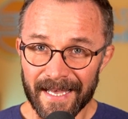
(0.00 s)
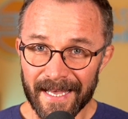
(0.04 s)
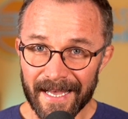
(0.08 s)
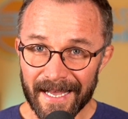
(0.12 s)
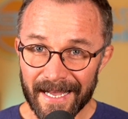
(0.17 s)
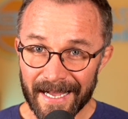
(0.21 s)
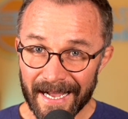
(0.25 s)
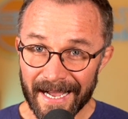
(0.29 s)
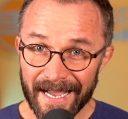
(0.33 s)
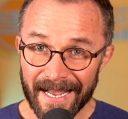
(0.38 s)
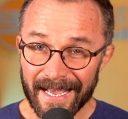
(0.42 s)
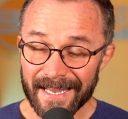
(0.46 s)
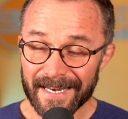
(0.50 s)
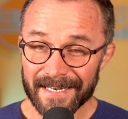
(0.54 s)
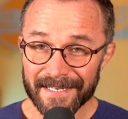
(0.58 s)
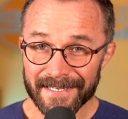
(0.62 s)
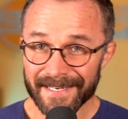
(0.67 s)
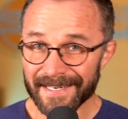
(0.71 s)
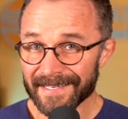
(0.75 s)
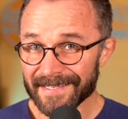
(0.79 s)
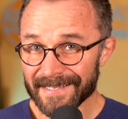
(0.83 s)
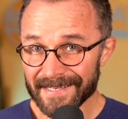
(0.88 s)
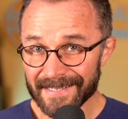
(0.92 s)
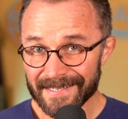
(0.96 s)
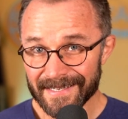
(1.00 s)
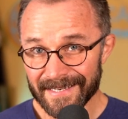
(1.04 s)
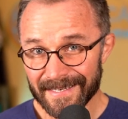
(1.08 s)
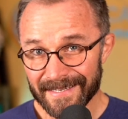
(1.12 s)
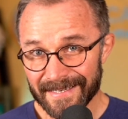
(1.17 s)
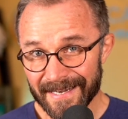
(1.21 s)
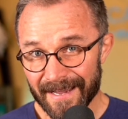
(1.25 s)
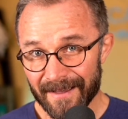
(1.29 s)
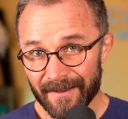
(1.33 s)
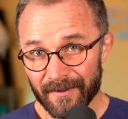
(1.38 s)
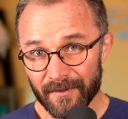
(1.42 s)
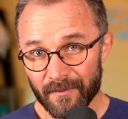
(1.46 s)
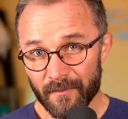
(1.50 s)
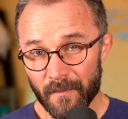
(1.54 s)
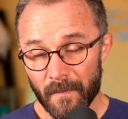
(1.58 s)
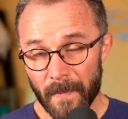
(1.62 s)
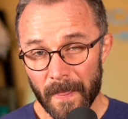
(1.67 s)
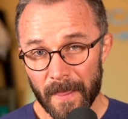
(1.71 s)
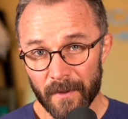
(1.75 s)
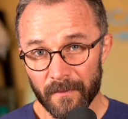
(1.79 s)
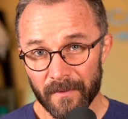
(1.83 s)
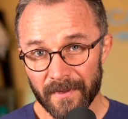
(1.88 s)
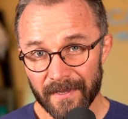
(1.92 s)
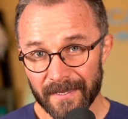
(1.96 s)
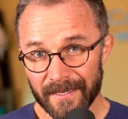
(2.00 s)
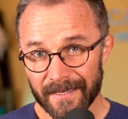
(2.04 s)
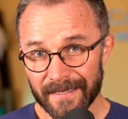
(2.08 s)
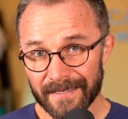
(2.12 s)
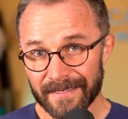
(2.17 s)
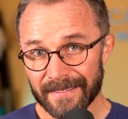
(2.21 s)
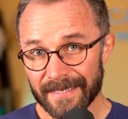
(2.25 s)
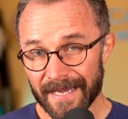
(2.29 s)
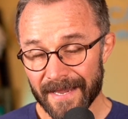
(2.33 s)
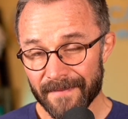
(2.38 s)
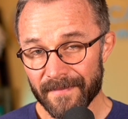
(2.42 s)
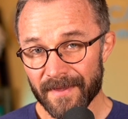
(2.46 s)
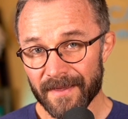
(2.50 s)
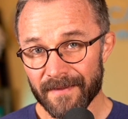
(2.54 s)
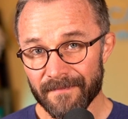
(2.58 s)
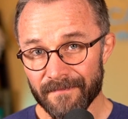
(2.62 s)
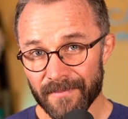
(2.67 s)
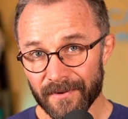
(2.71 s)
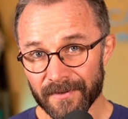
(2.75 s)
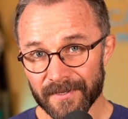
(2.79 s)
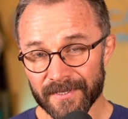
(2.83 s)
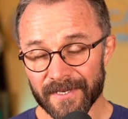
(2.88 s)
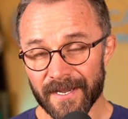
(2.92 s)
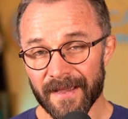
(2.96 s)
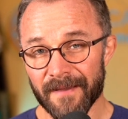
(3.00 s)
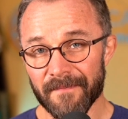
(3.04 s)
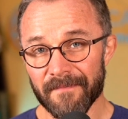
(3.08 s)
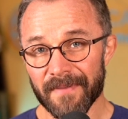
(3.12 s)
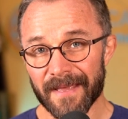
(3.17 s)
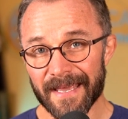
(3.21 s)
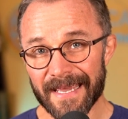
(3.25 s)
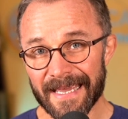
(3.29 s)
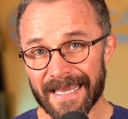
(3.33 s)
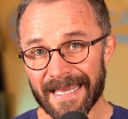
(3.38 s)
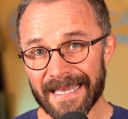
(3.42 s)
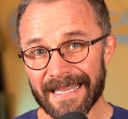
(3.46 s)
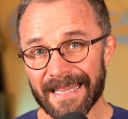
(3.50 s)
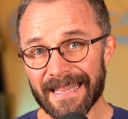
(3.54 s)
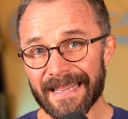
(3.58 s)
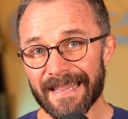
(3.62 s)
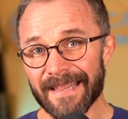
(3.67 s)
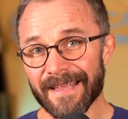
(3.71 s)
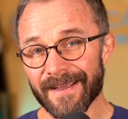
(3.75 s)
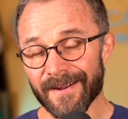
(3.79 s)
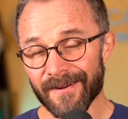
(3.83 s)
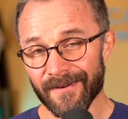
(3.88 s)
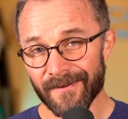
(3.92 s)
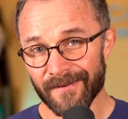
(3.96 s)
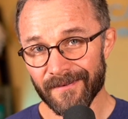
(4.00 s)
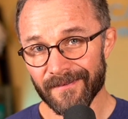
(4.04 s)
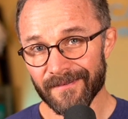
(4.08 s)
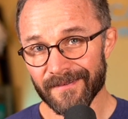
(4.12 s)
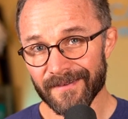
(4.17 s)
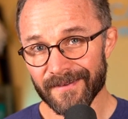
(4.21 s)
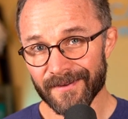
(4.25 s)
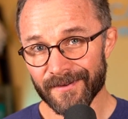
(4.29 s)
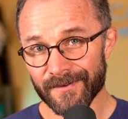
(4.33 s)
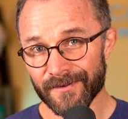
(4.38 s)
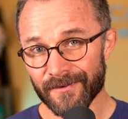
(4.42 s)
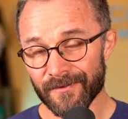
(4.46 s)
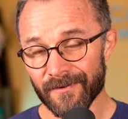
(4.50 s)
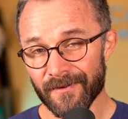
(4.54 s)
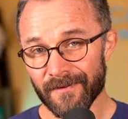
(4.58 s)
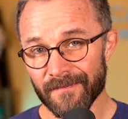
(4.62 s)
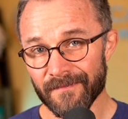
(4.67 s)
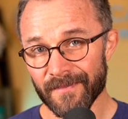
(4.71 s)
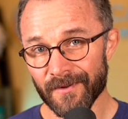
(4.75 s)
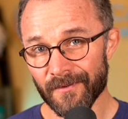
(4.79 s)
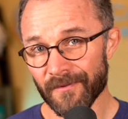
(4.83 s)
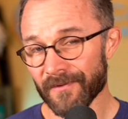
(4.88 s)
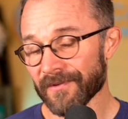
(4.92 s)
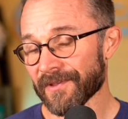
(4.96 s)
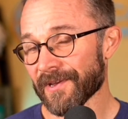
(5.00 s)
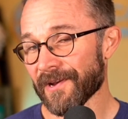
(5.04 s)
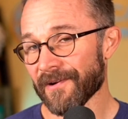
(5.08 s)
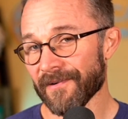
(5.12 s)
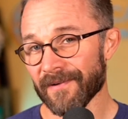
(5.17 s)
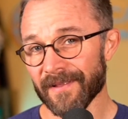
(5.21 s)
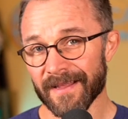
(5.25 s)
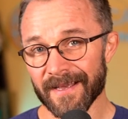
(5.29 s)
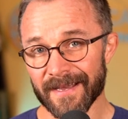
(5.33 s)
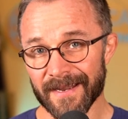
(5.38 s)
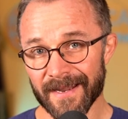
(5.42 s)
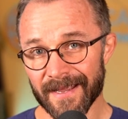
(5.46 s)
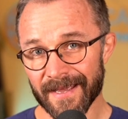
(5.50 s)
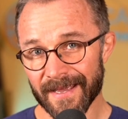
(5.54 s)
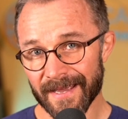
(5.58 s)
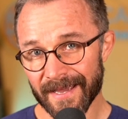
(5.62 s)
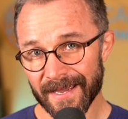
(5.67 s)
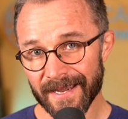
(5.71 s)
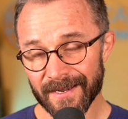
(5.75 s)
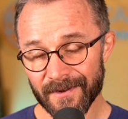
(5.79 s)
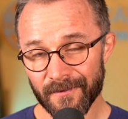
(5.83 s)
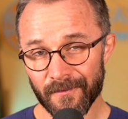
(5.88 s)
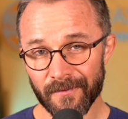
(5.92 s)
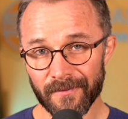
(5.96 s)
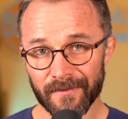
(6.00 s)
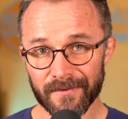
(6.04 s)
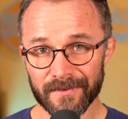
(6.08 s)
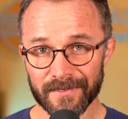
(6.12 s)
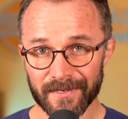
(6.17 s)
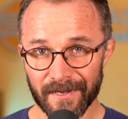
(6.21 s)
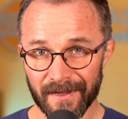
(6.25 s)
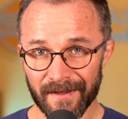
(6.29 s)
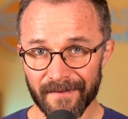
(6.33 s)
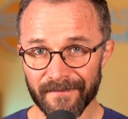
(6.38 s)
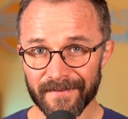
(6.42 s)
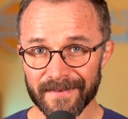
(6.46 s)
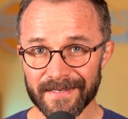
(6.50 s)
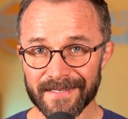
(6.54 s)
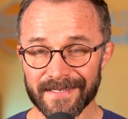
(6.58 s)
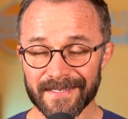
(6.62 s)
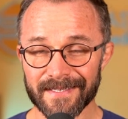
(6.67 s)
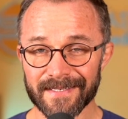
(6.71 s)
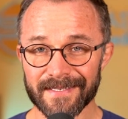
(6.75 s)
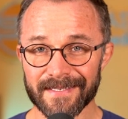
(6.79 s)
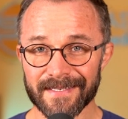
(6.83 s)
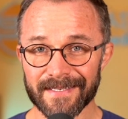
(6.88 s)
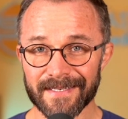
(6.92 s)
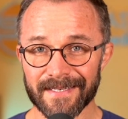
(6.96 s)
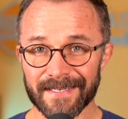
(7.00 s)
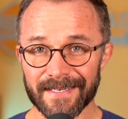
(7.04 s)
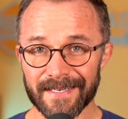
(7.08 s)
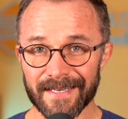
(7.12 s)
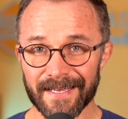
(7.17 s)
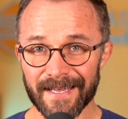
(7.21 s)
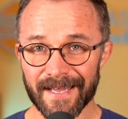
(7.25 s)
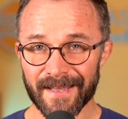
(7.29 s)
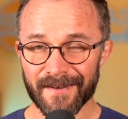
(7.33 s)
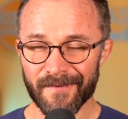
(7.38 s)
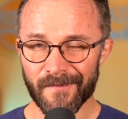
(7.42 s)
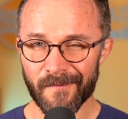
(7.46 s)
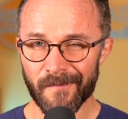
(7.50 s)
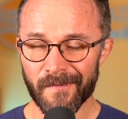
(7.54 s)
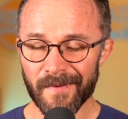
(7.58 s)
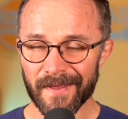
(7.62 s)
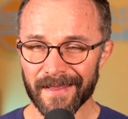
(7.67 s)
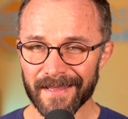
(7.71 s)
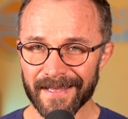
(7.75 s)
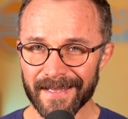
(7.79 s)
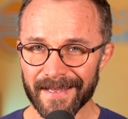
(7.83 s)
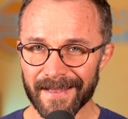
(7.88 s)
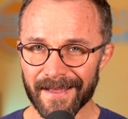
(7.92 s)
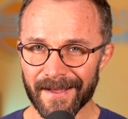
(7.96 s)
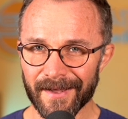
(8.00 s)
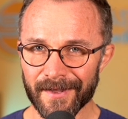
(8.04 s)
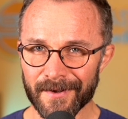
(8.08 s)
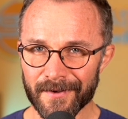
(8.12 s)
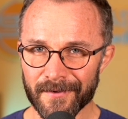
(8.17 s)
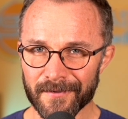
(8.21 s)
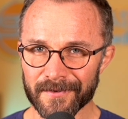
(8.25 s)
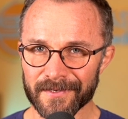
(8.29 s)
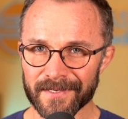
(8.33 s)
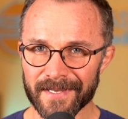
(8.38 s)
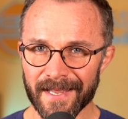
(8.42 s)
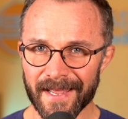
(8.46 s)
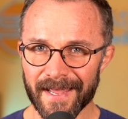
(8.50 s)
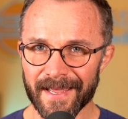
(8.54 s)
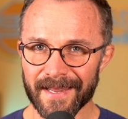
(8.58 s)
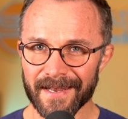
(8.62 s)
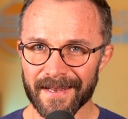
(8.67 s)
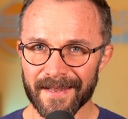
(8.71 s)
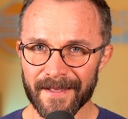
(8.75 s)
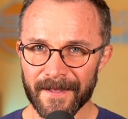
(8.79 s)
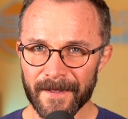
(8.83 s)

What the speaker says: I got a chance to sit down with Damian Beauchamp in their Durham, North Carolina headquarters offices and really understand